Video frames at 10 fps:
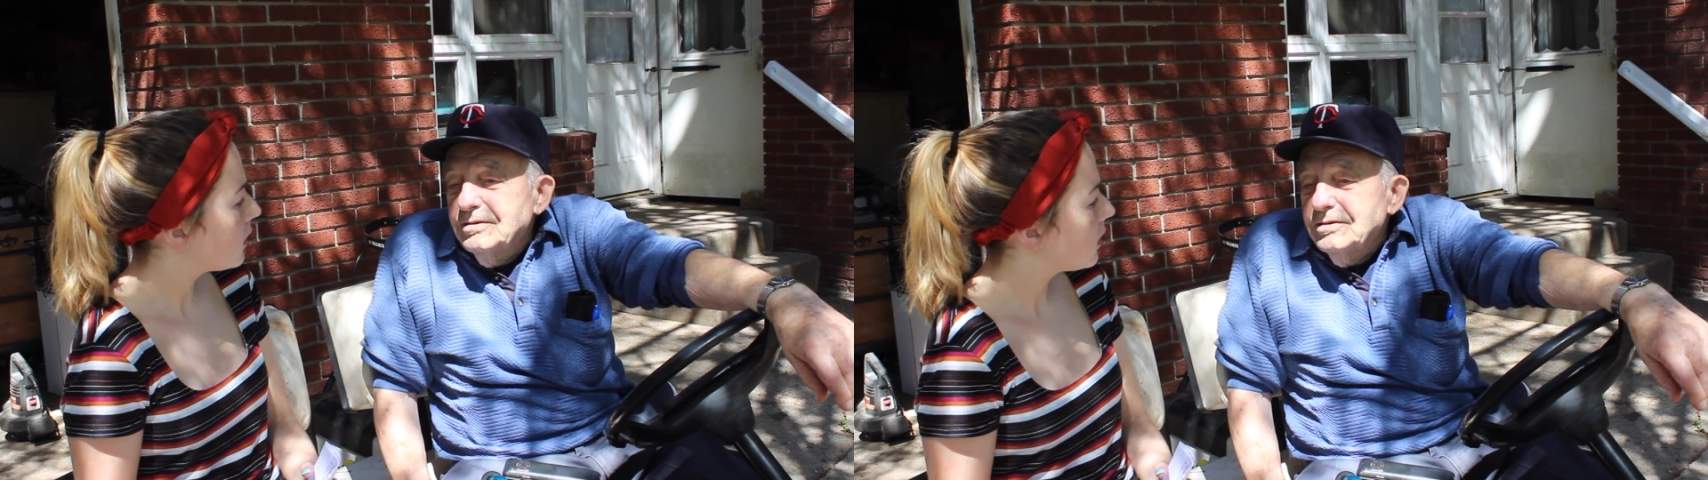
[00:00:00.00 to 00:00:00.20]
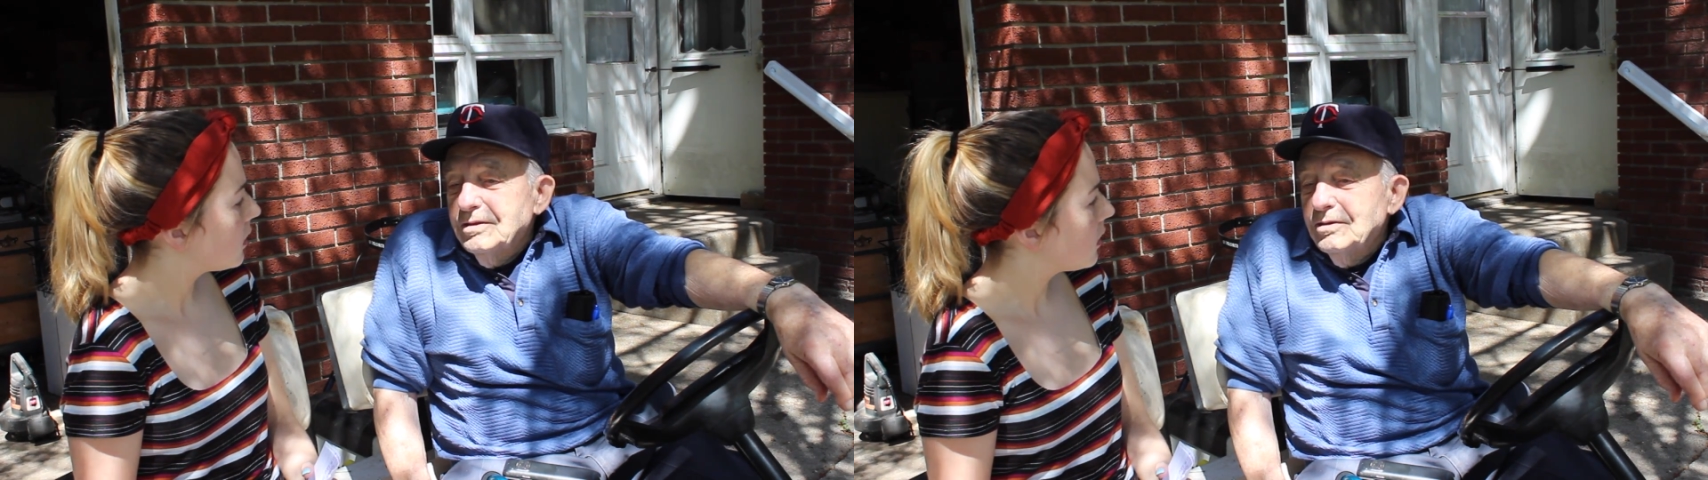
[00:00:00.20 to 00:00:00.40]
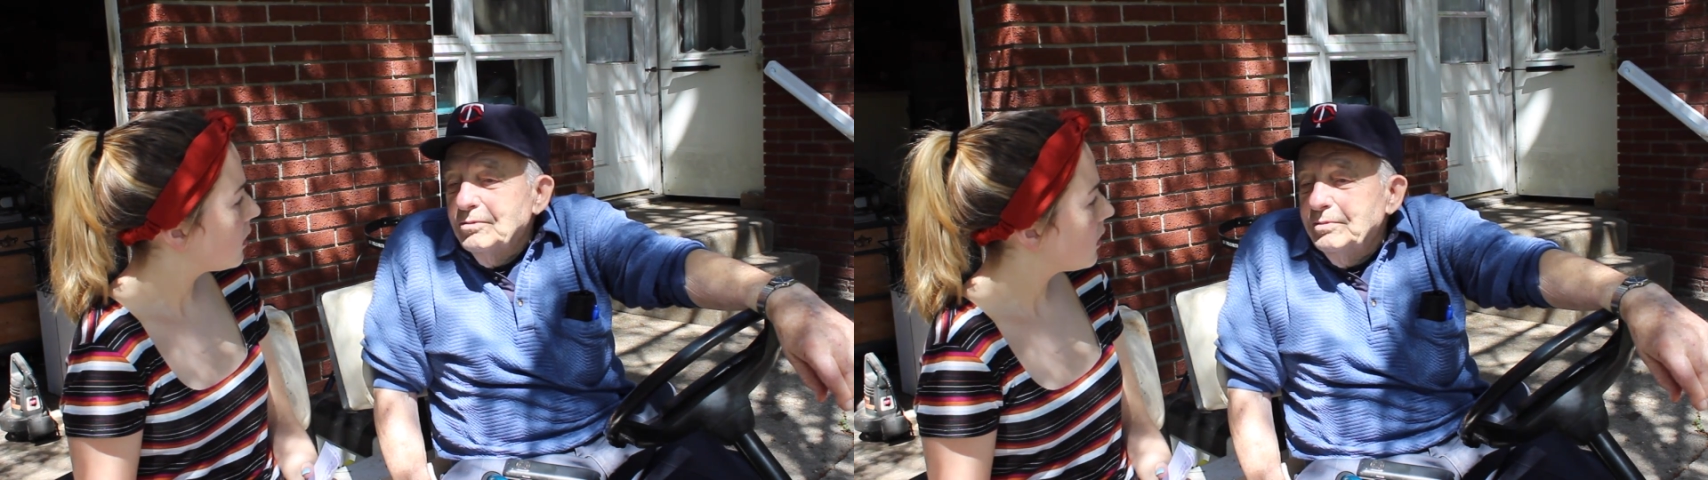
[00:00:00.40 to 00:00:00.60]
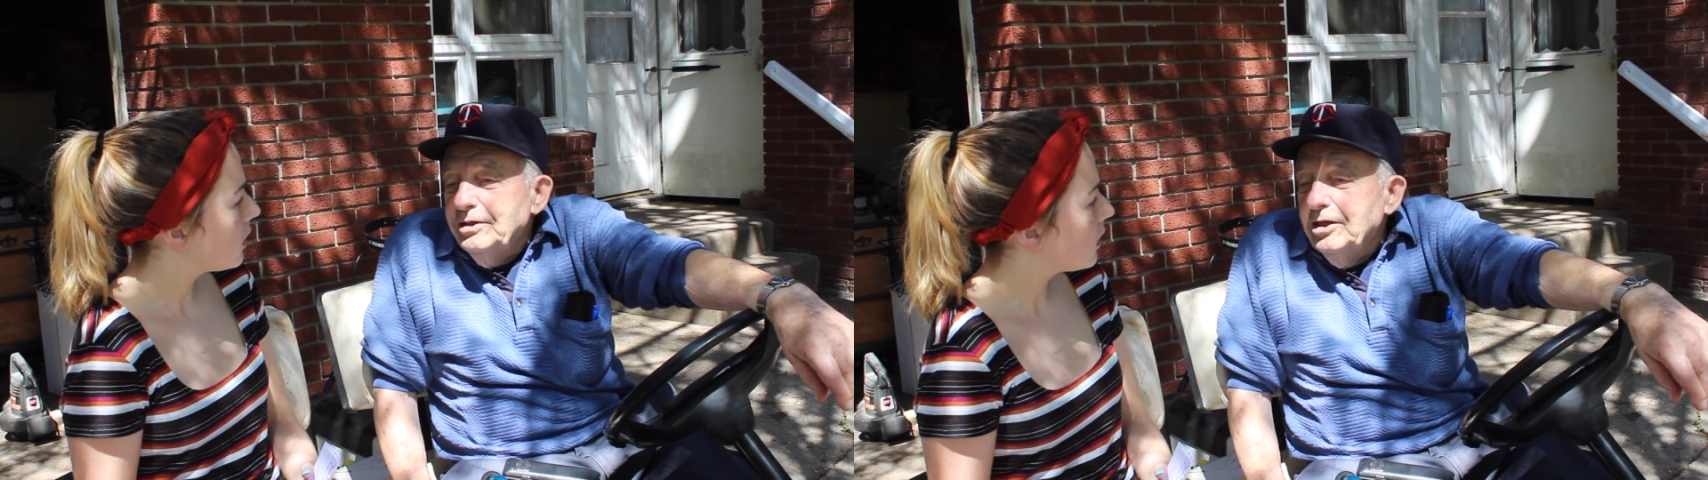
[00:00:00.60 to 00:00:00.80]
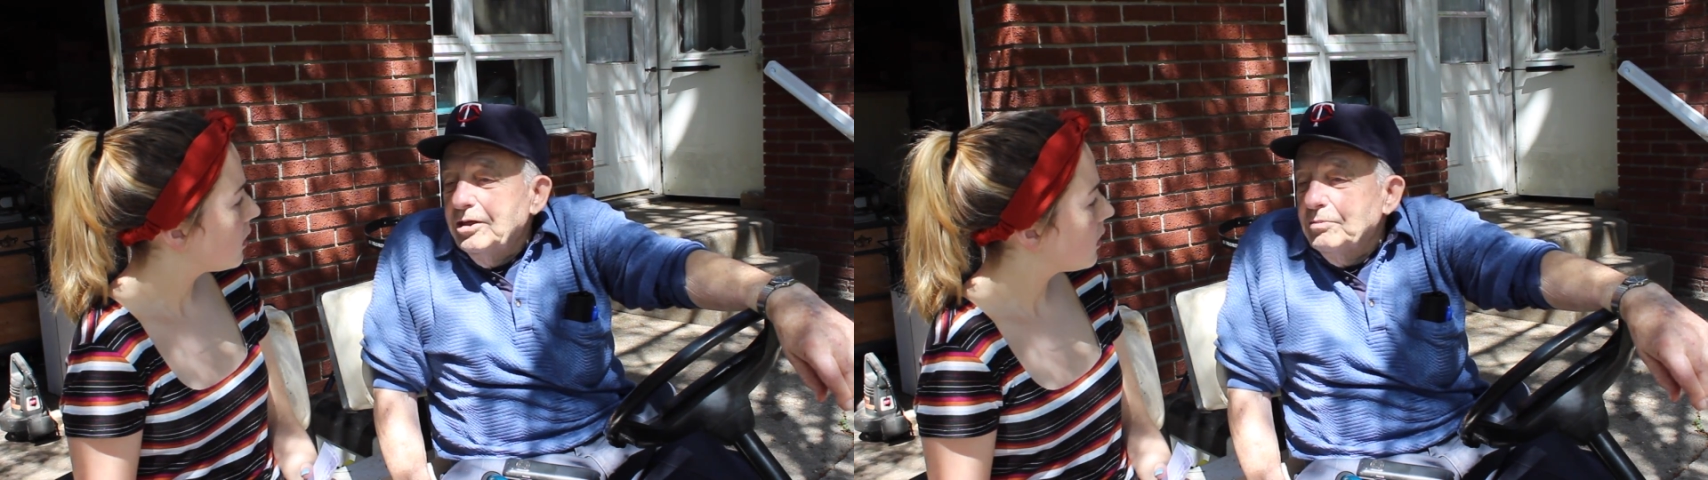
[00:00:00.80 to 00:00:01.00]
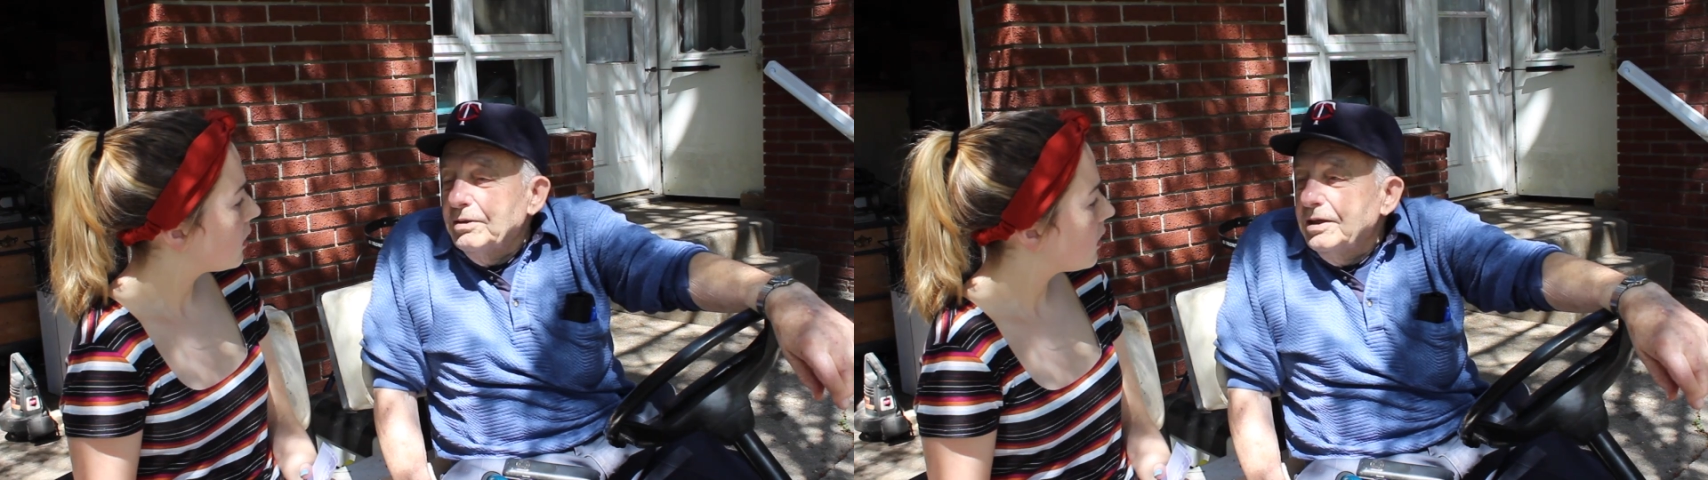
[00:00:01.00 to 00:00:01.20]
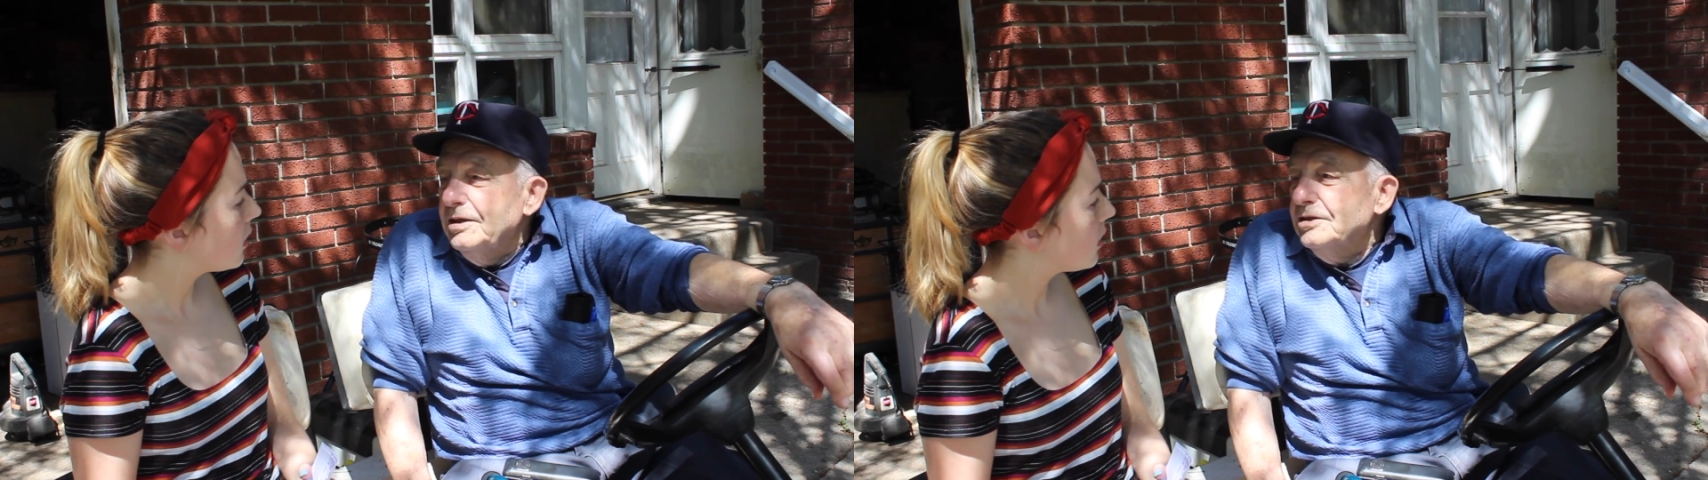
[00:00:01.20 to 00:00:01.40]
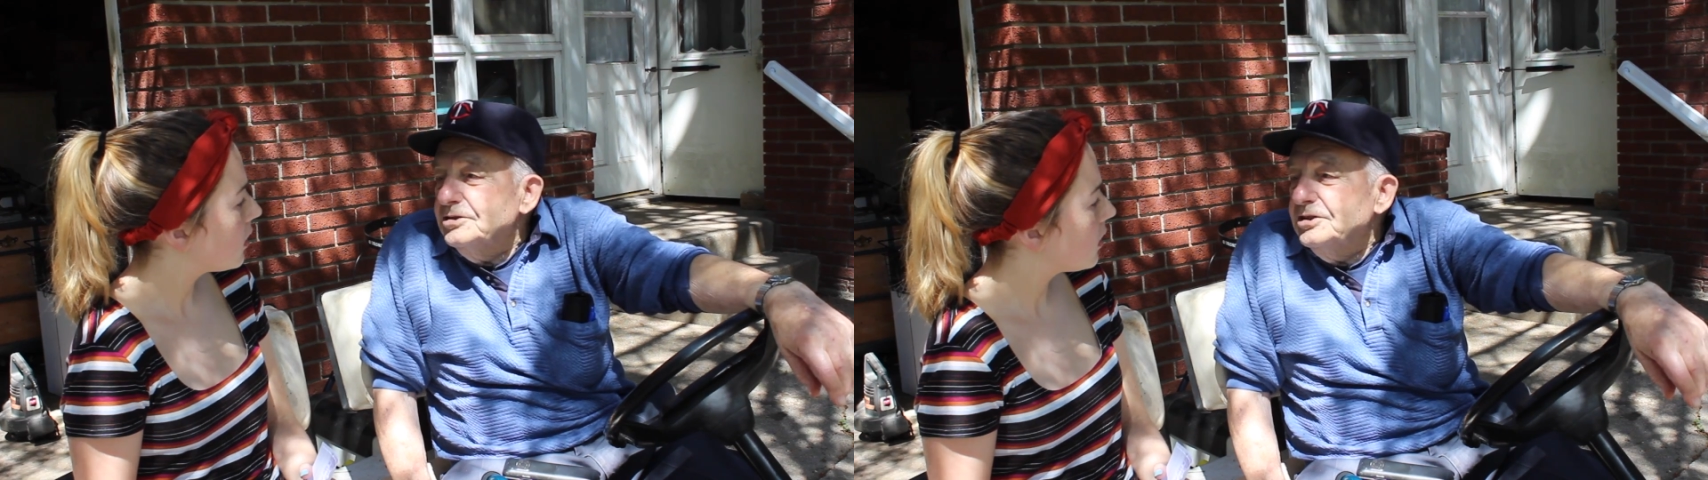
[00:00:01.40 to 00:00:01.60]
could illuminate a
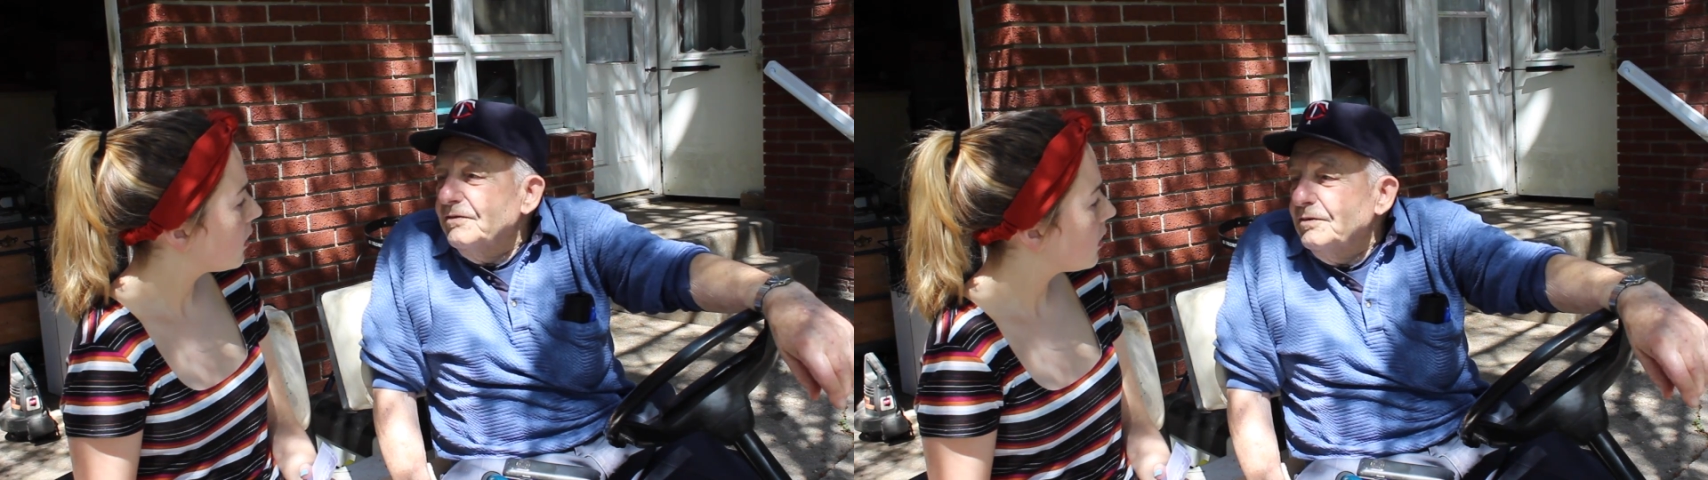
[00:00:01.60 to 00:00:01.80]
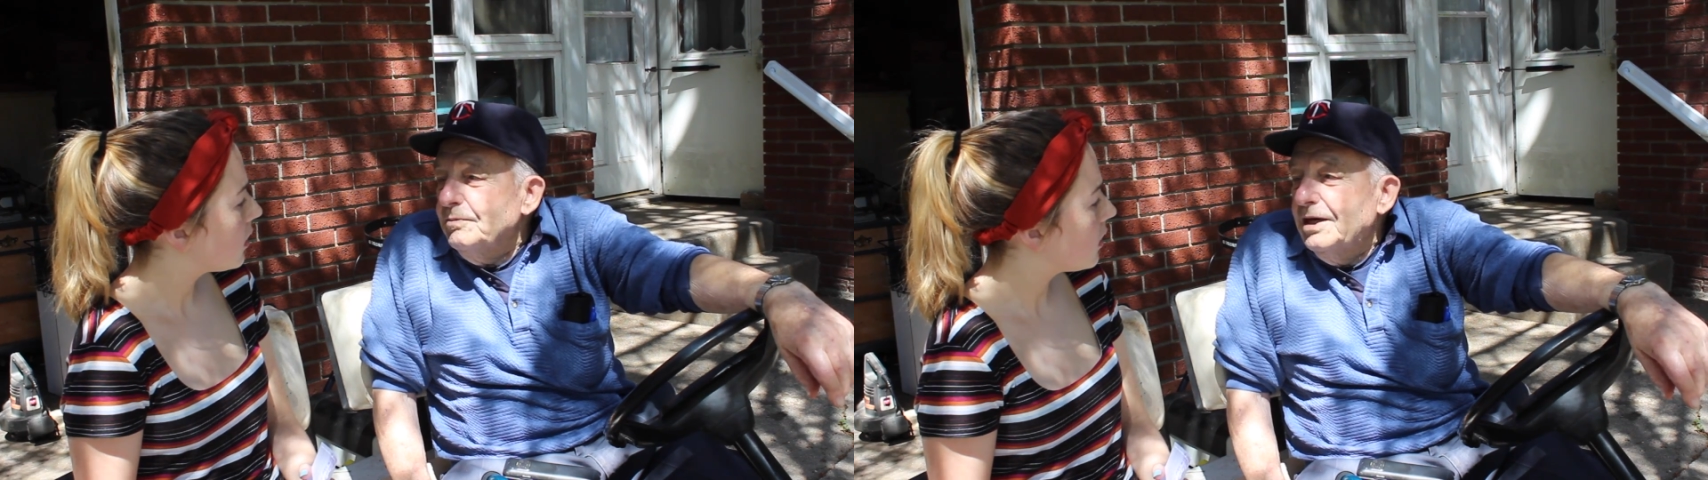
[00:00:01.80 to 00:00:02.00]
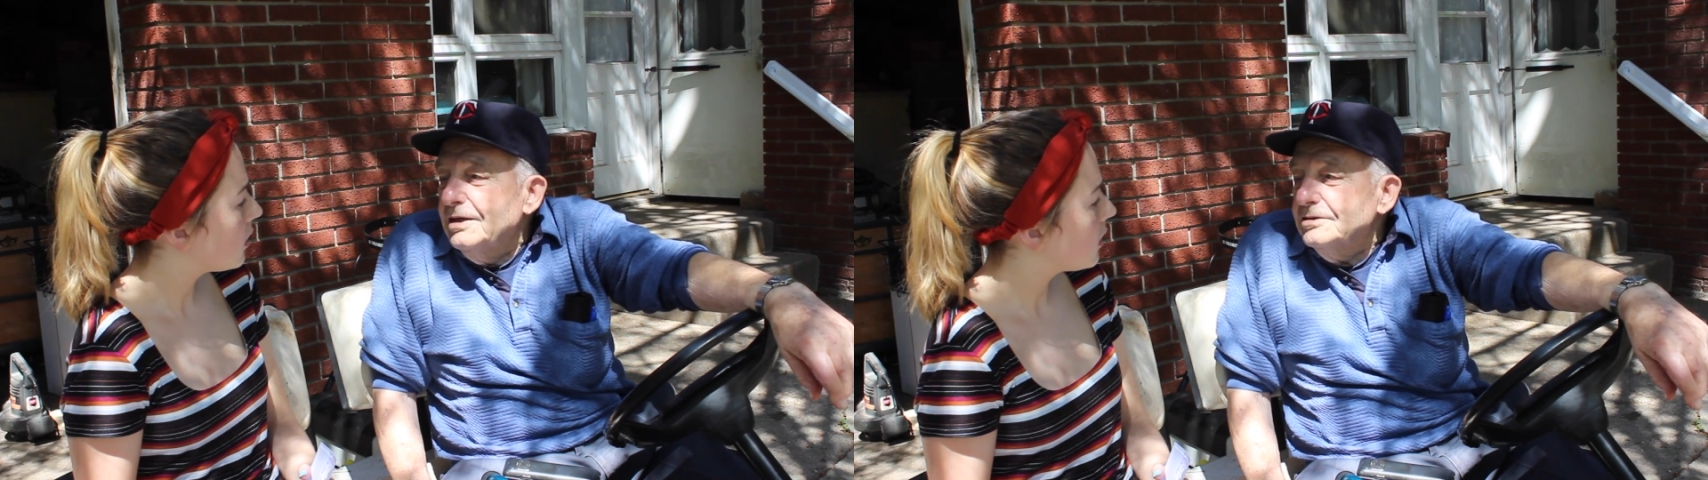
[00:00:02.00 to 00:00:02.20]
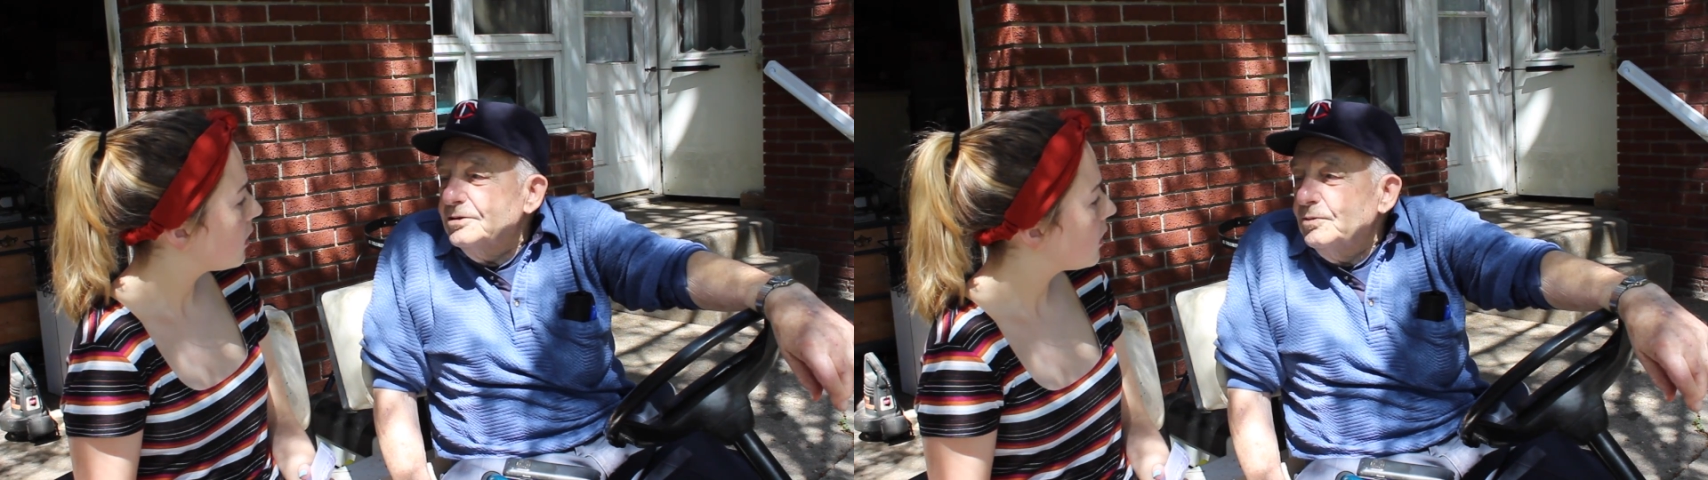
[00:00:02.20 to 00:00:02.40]
plane at 7 miles